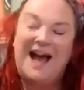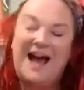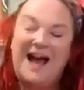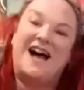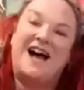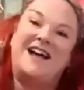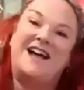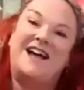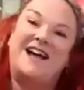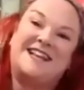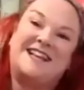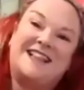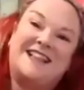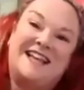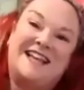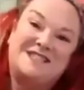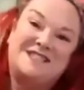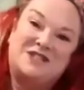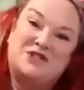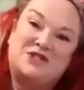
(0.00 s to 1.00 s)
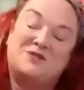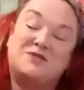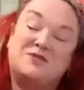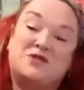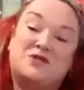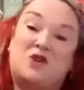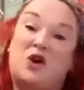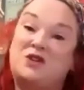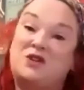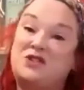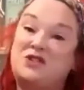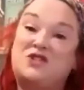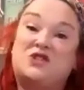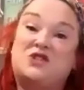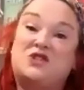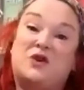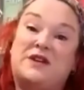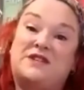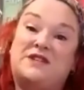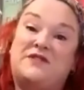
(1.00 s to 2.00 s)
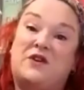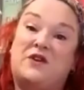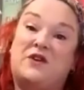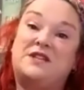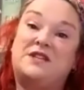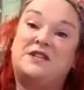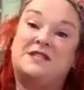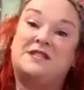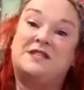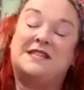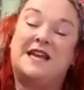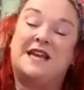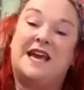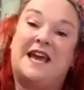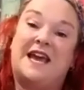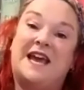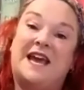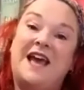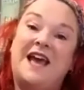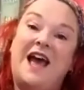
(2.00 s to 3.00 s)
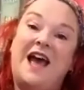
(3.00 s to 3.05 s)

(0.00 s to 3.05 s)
and I'd like to do some Scottish stories for you today,